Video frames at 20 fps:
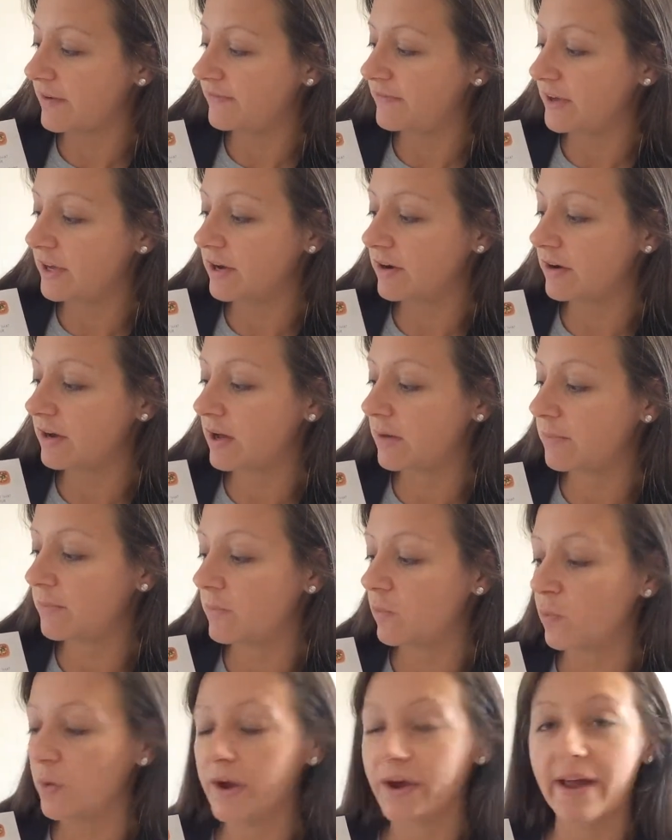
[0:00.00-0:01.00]
figure out
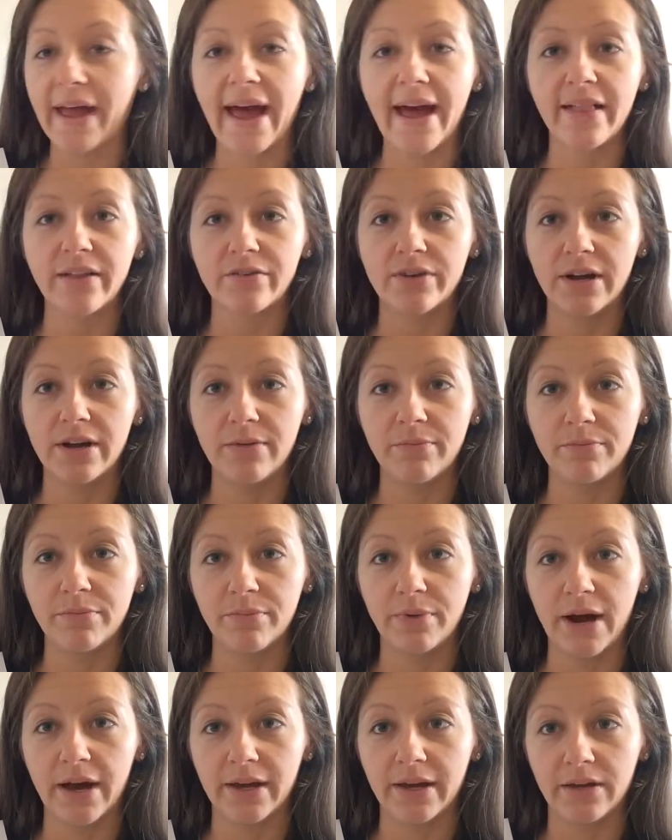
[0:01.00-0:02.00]
what calorie
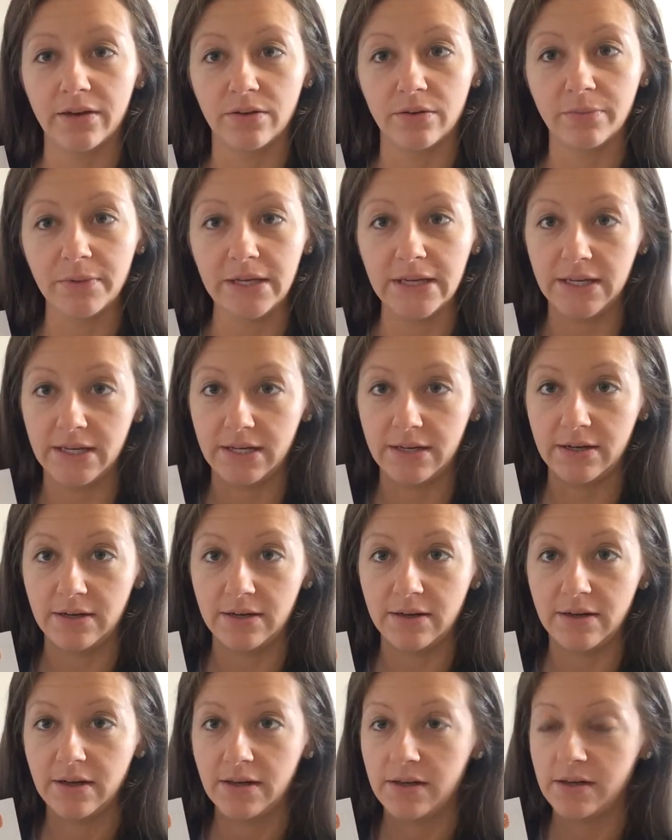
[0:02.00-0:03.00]
bracket you'll be in.